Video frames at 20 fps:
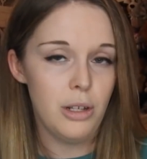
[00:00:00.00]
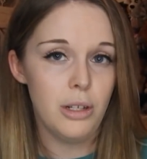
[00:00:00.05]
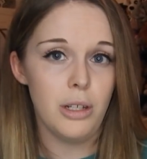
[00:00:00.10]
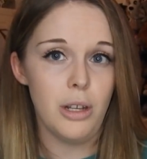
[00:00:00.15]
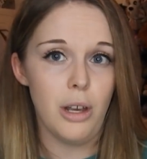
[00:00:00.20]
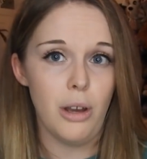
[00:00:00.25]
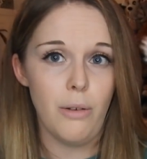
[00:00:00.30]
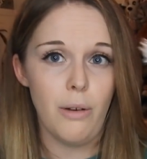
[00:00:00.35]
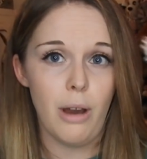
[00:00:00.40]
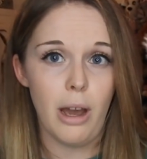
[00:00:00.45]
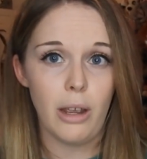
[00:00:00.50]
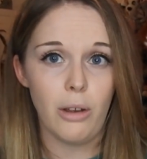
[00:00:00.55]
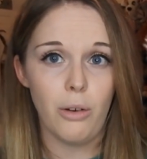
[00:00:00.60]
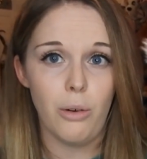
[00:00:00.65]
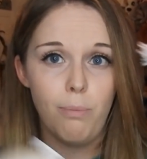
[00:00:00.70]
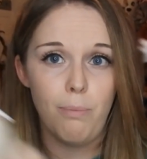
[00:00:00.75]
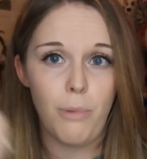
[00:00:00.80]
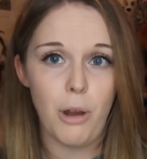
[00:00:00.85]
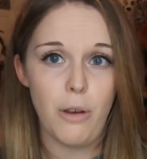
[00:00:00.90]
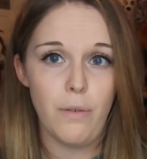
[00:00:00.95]
so I
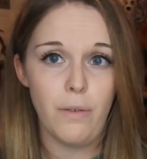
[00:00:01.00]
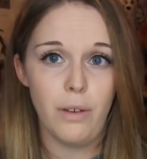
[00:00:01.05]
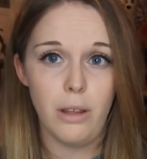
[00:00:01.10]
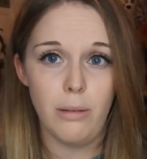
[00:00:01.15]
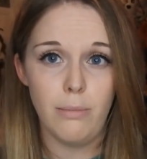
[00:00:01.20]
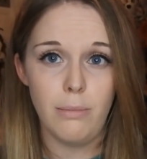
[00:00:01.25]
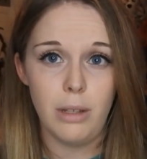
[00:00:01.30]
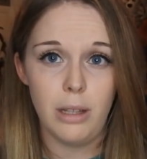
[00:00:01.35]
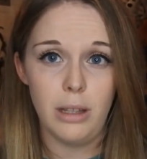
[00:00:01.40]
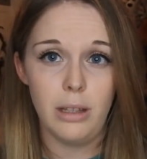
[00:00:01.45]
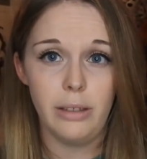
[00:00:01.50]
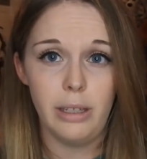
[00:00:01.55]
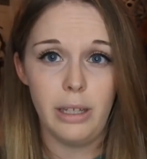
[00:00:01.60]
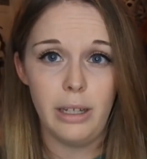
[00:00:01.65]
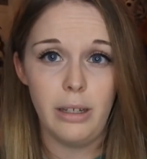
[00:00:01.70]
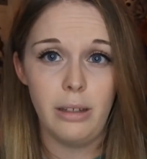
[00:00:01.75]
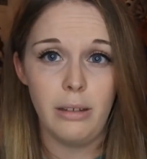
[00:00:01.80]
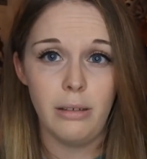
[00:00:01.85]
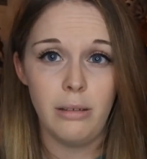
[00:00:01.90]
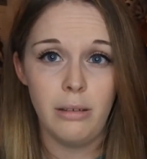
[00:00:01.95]
got both of them in
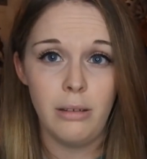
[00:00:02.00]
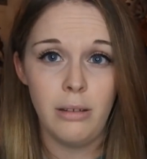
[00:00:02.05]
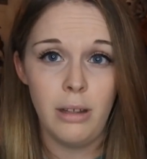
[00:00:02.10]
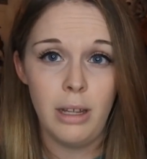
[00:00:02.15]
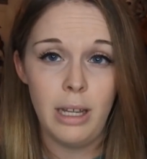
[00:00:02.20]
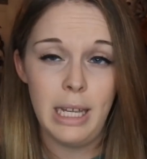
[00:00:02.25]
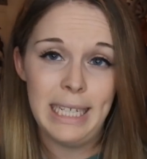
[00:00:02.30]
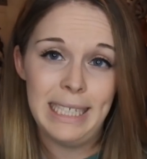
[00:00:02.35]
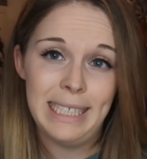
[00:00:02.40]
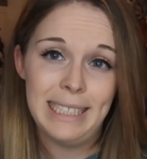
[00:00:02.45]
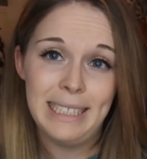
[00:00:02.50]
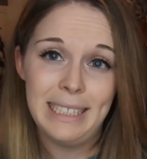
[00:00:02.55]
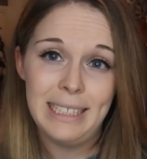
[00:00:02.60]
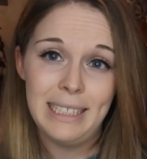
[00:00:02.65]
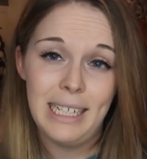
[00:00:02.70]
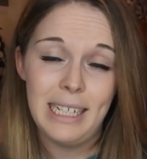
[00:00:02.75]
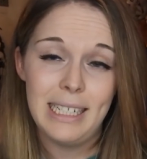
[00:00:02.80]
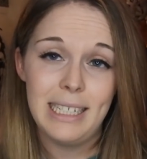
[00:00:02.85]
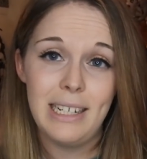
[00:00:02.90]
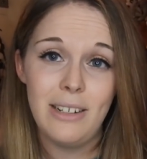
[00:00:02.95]
there.
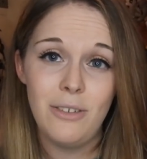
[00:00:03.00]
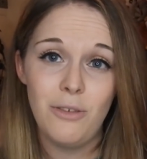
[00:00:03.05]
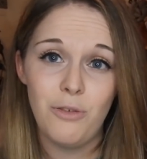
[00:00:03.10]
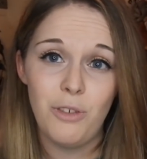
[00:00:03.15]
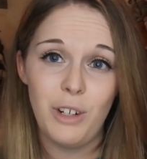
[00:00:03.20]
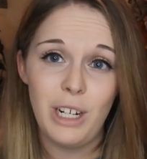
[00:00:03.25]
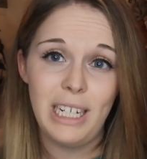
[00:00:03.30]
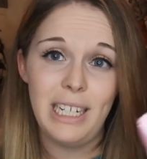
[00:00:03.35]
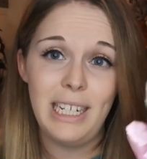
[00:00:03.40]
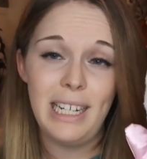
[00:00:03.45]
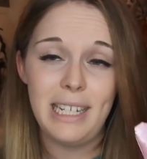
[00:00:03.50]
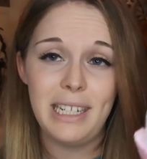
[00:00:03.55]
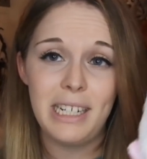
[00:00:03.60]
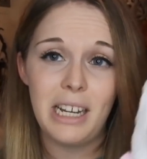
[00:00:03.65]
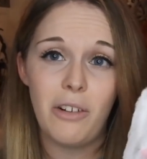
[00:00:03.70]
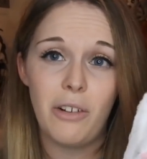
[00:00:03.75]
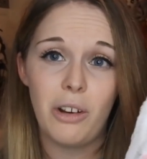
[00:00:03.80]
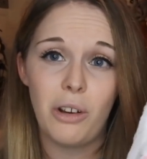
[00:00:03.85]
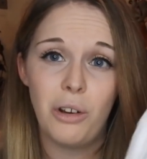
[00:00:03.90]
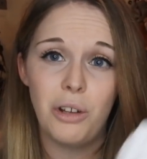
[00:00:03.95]
Didn't really need to
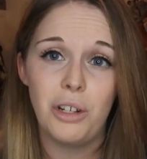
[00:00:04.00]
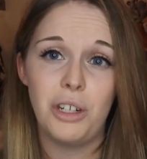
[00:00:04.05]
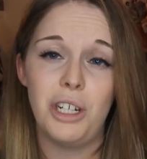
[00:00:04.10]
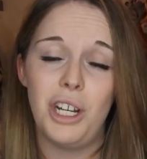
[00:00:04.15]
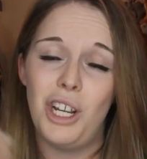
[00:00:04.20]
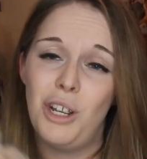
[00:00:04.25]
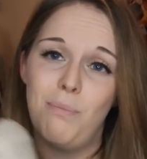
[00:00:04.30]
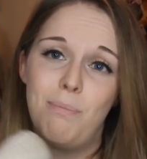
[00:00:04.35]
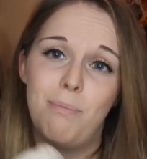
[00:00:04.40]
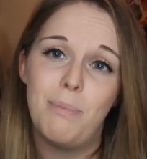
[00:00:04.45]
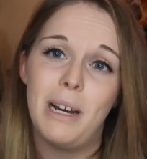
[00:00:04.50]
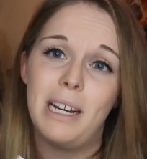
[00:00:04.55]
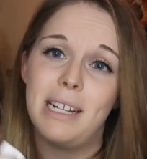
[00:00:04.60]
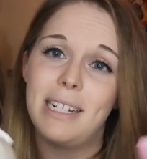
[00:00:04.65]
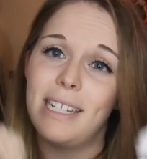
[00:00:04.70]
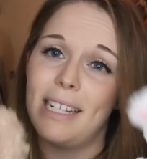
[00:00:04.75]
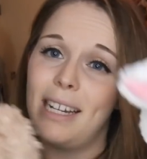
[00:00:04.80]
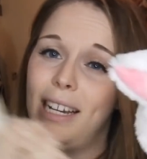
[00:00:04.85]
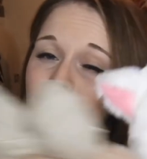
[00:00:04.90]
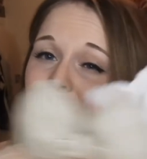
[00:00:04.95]
get her a costume,
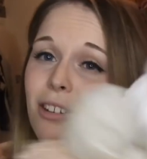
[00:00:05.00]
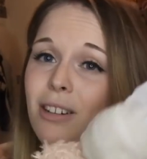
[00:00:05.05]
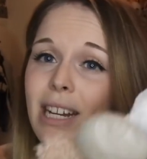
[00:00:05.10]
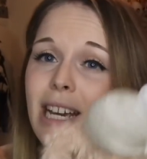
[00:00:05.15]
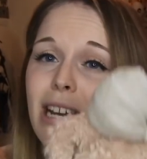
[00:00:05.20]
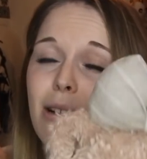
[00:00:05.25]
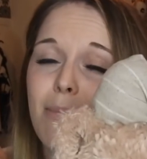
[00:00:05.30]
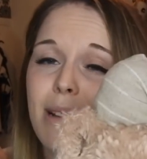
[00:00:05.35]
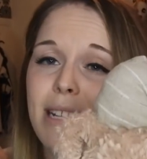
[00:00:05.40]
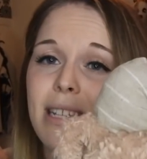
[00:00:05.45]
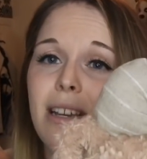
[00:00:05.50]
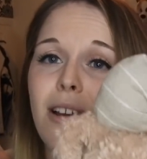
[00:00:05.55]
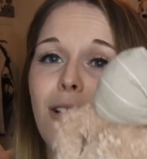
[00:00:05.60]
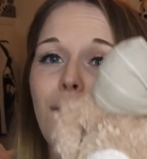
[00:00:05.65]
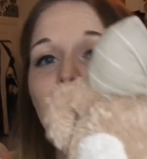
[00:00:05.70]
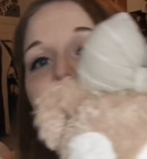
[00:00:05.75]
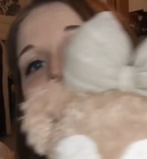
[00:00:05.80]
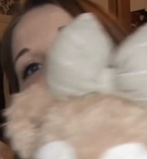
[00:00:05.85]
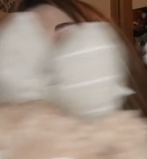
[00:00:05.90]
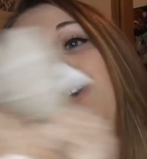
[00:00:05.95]
but I couldn't help
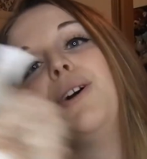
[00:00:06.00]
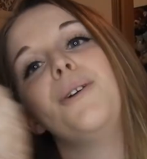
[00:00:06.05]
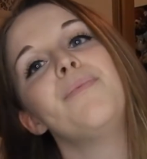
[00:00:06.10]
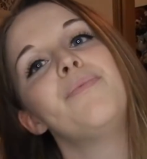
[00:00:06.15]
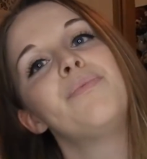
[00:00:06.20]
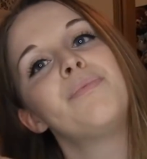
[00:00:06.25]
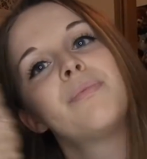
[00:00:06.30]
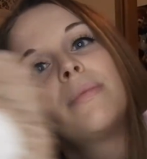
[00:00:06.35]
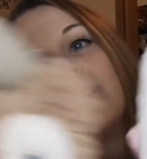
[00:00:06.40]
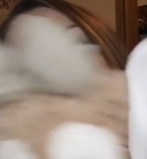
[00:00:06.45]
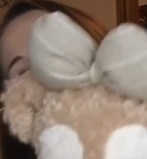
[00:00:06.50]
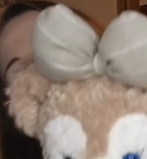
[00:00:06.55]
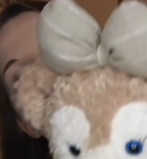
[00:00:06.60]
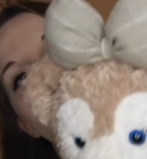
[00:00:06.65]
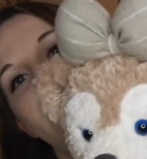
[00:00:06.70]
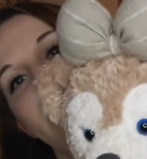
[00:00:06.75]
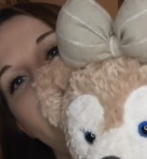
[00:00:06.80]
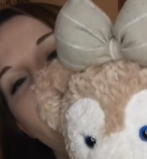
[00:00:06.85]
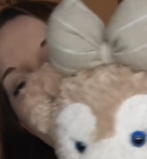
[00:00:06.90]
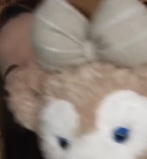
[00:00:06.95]
myself, so
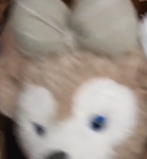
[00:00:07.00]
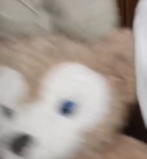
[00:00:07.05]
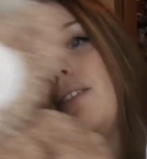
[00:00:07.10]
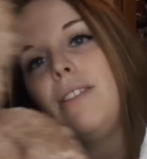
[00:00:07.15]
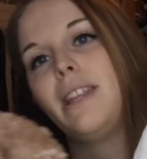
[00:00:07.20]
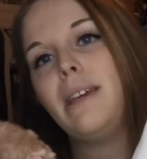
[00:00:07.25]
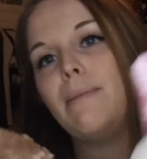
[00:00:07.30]
yeah, I got